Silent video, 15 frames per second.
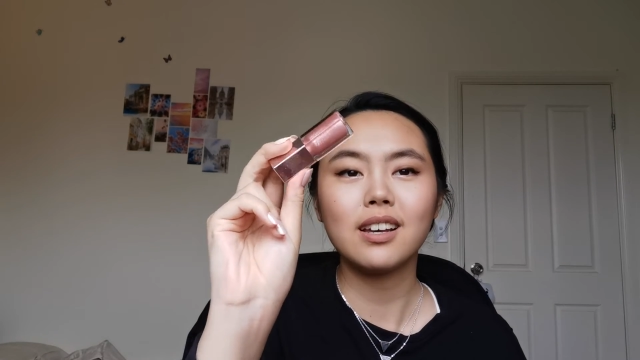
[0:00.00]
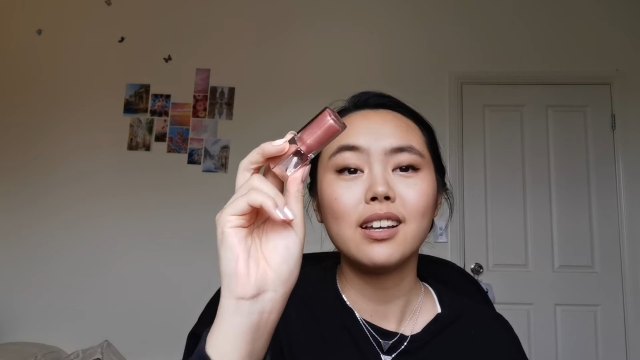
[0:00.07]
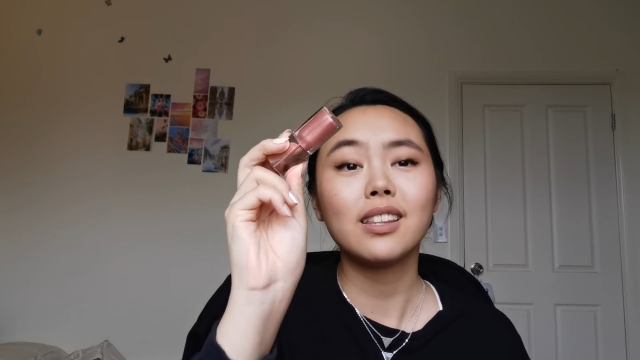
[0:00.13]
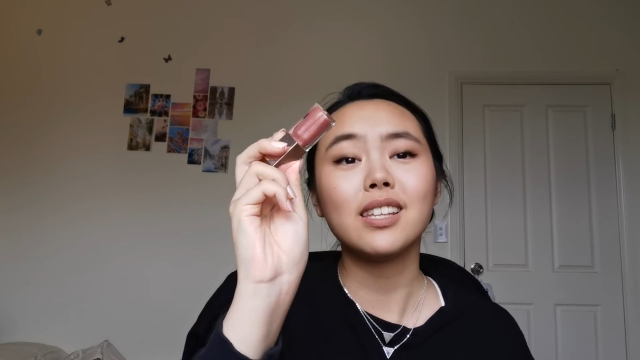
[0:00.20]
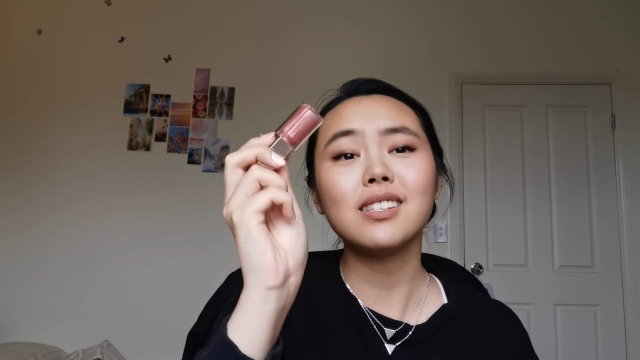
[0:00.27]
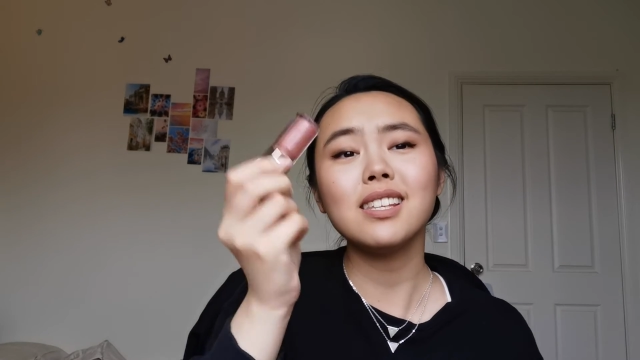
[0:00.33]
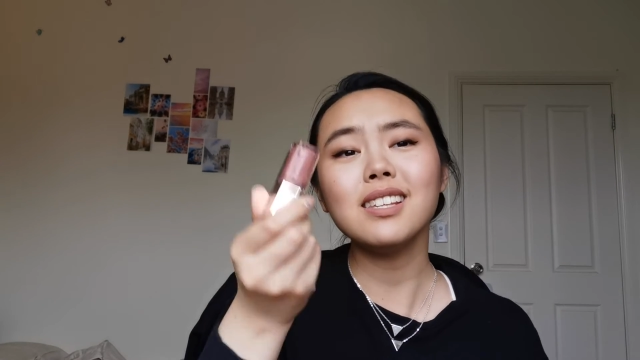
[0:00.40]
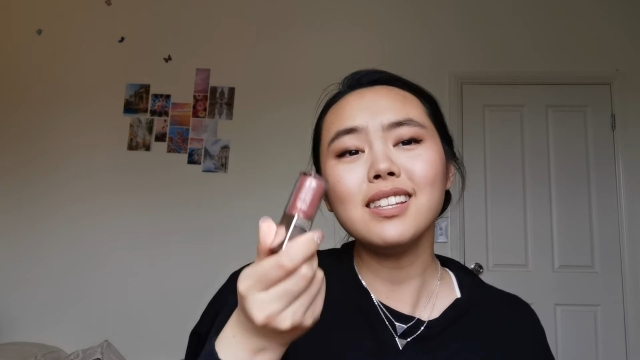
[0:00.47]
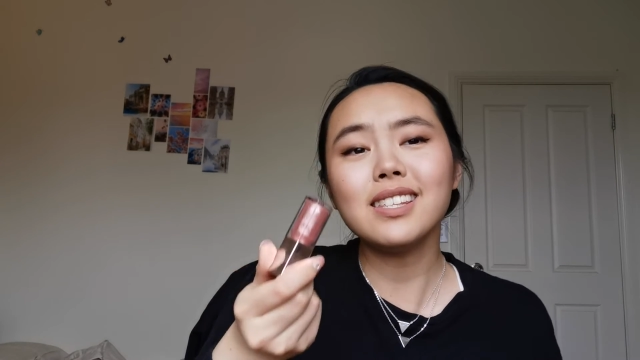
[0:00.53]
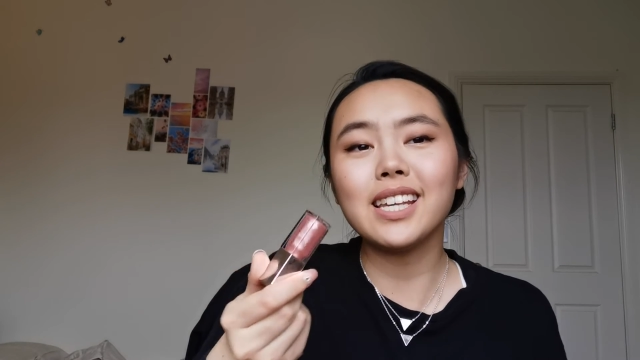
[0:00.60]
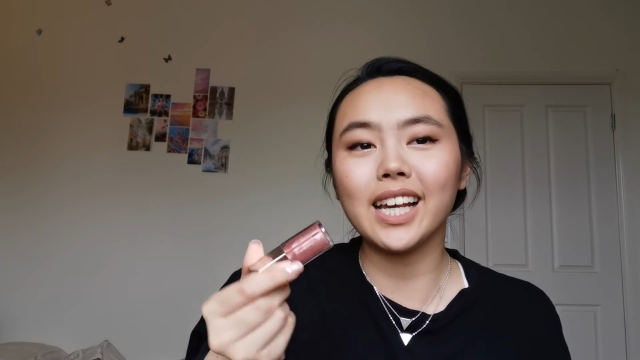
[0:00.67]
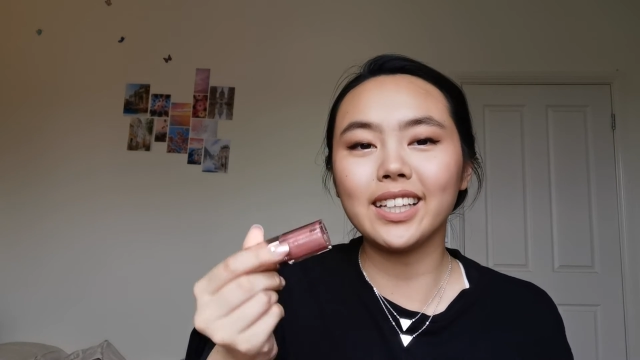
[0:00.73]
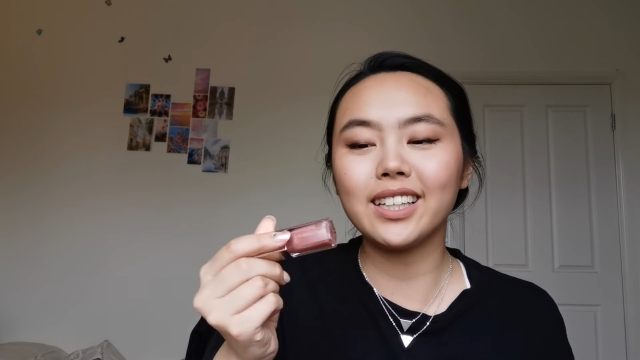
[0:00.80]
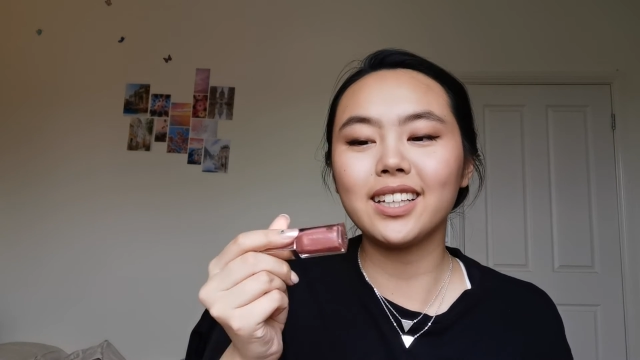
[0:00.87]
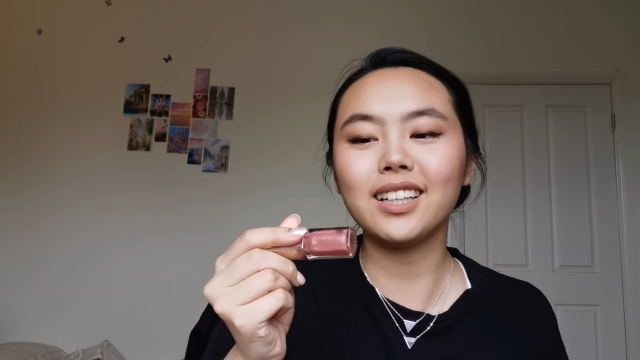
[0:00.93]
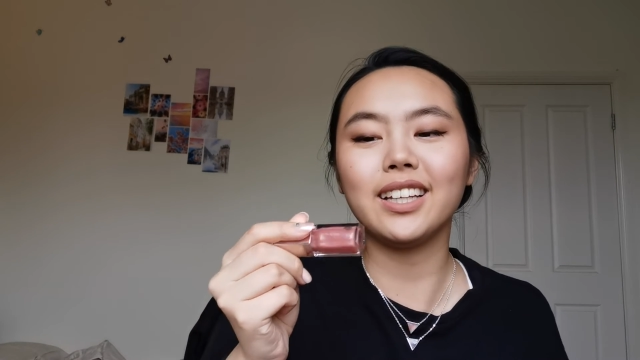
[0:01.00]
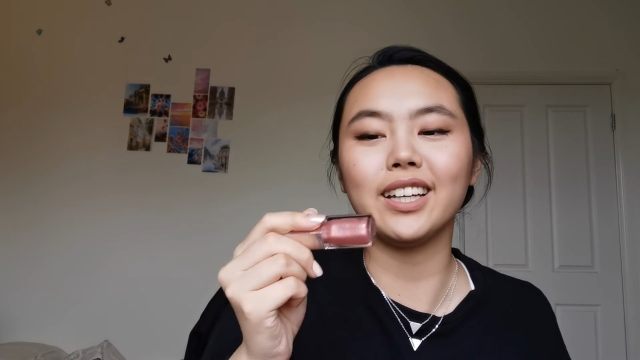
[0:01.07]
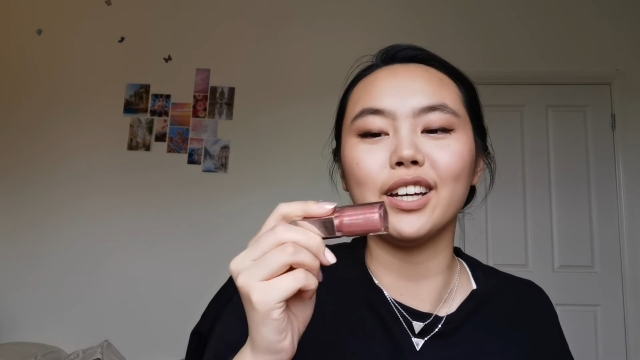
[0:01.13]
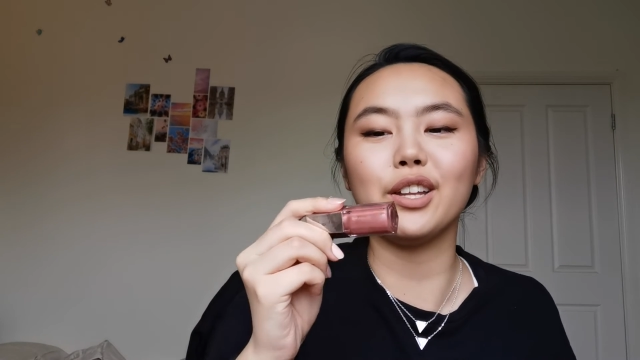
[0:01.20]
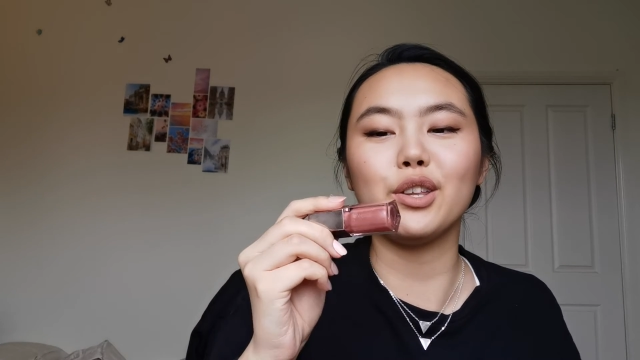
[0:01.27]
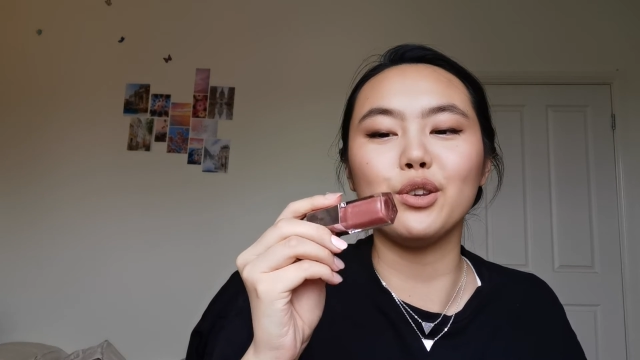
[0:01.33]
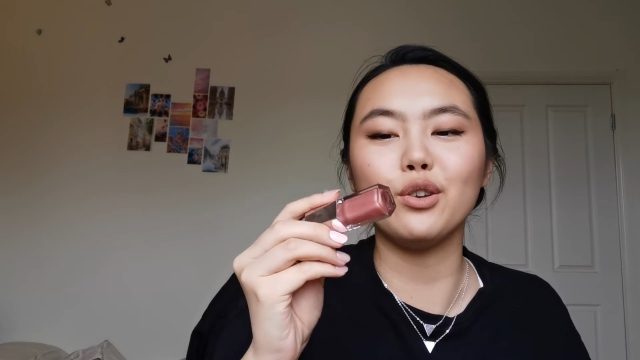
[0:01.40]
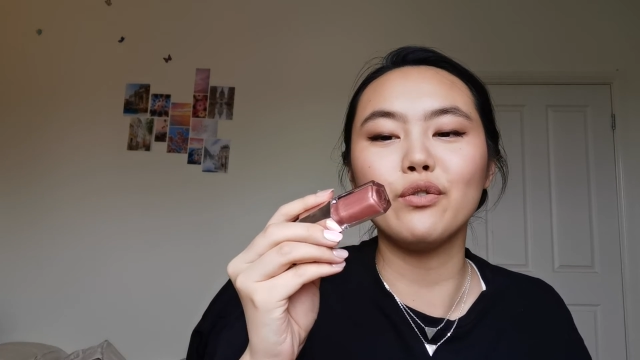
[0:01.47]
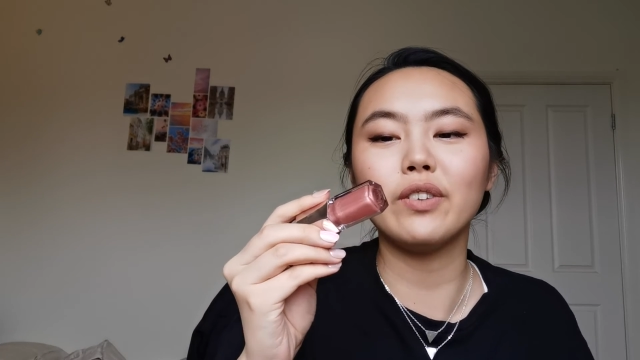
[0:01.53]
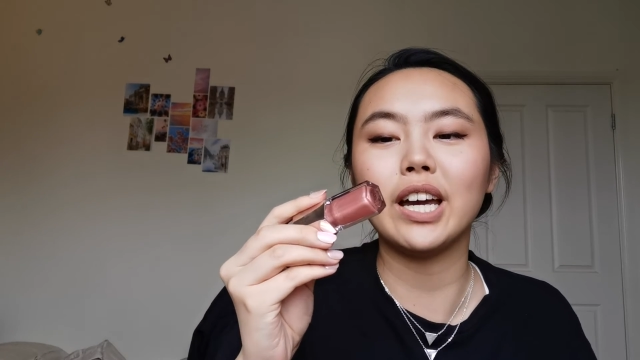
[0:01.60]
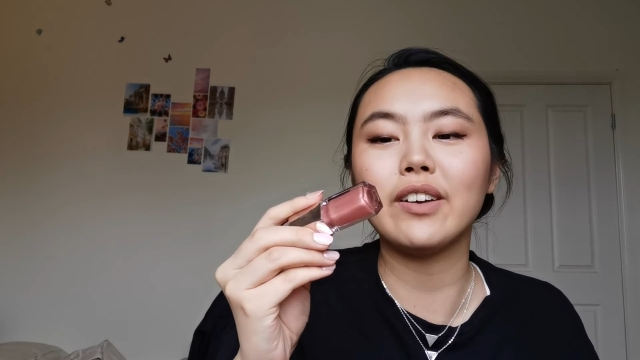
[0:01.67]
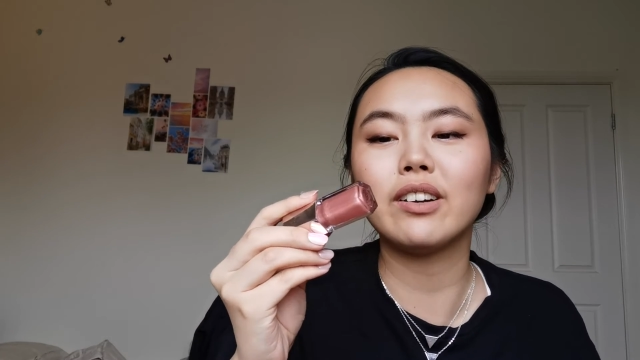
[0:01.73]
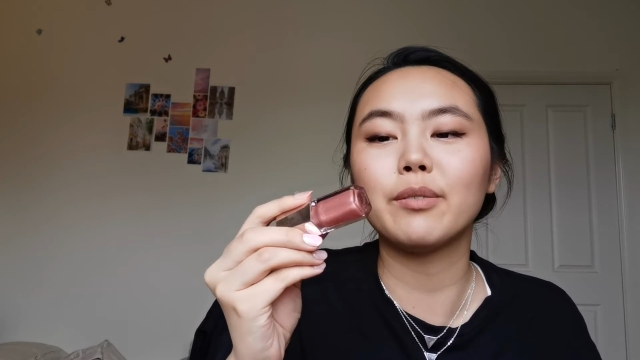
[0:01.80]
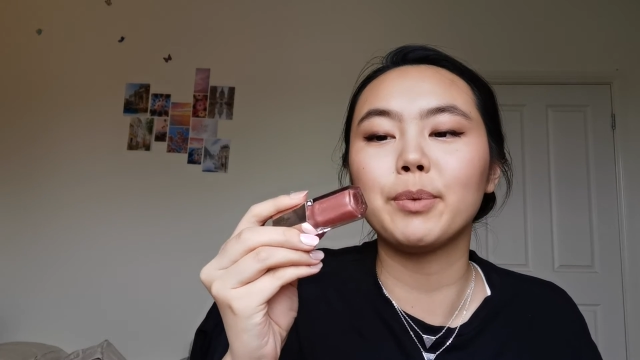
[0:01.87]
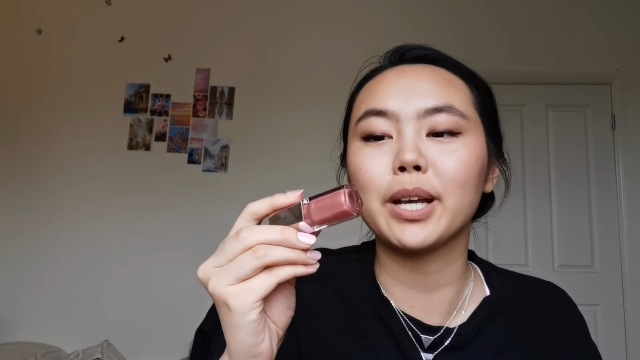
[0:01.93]
This isn't technically a new
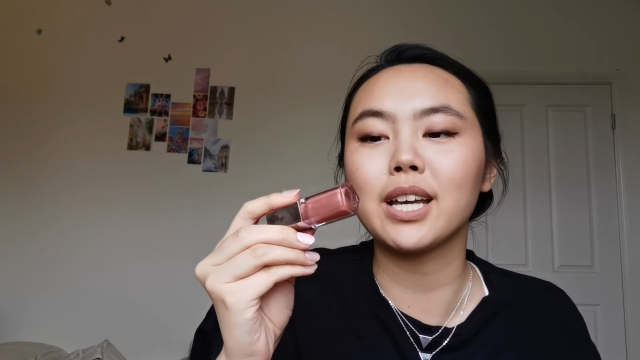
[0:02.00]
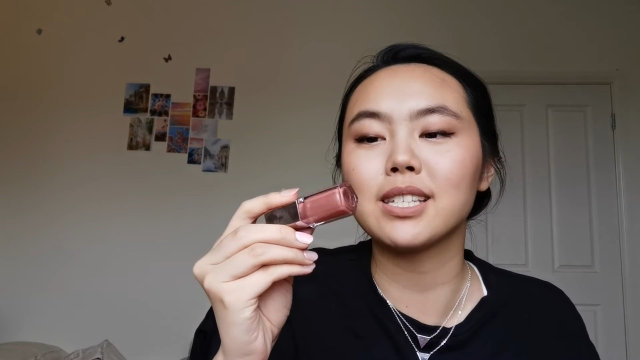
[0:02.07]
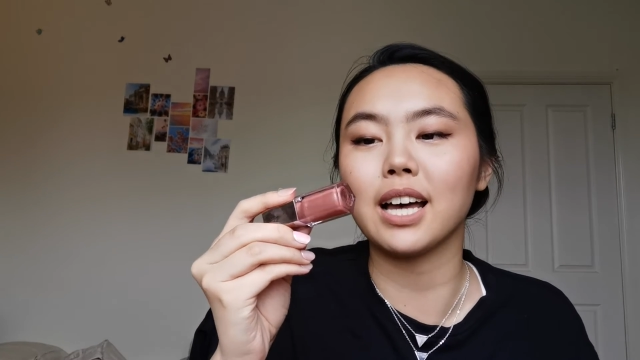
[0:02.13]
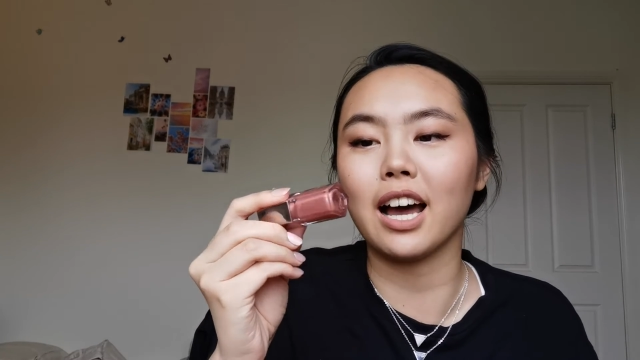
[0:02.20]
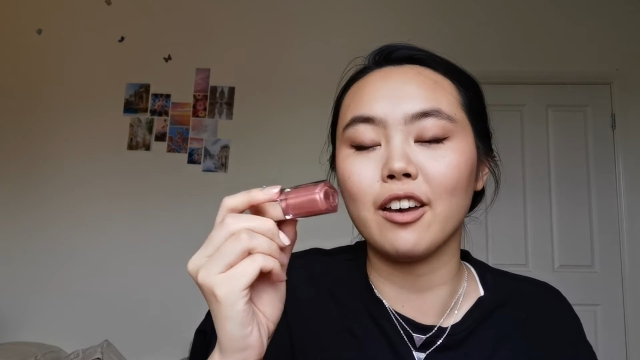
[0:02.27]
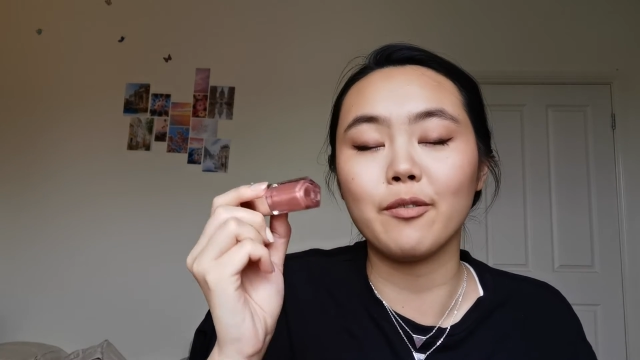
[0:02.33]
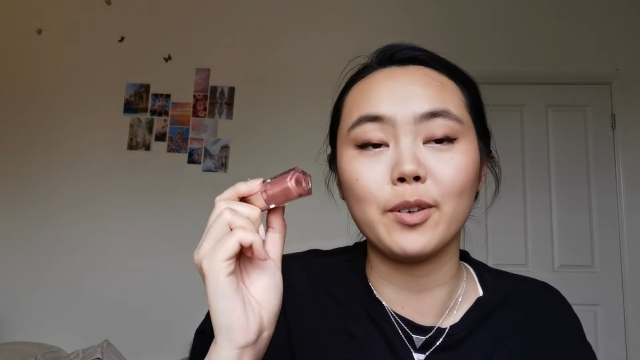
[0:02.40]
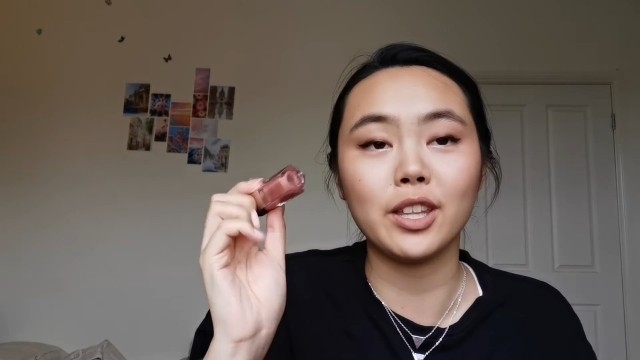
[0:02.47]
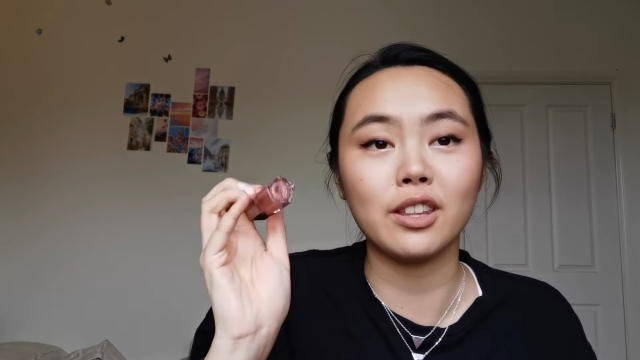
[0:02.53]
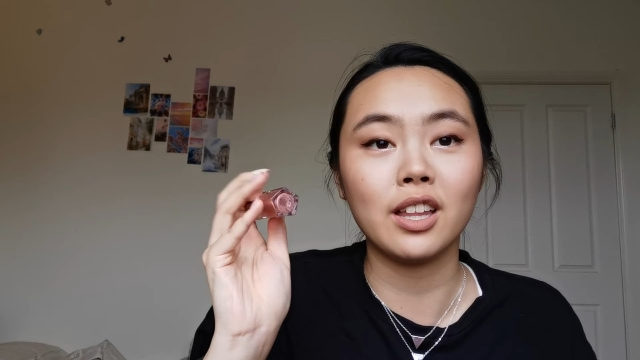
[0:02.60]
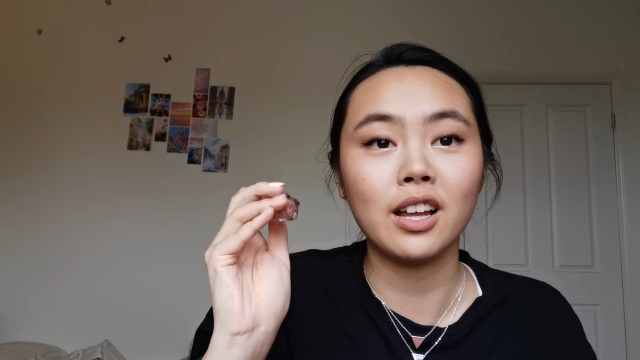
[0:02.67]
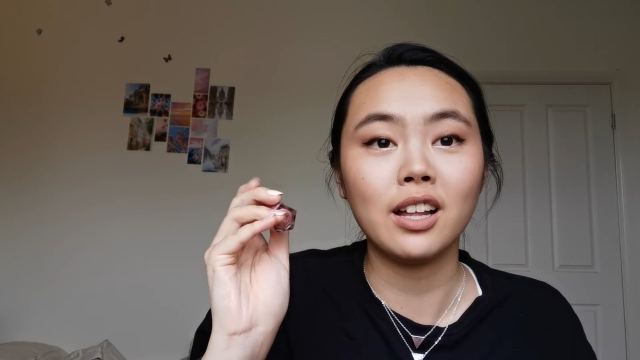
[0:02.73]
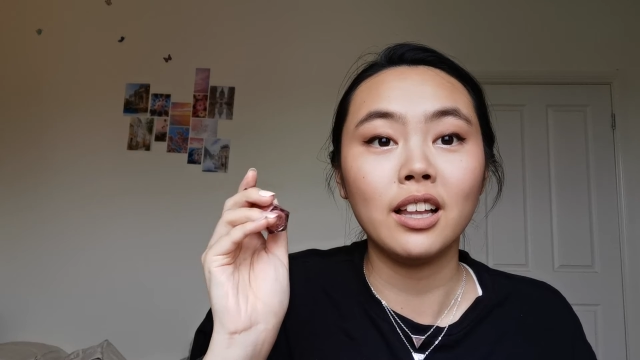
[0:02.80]
favorite because I've been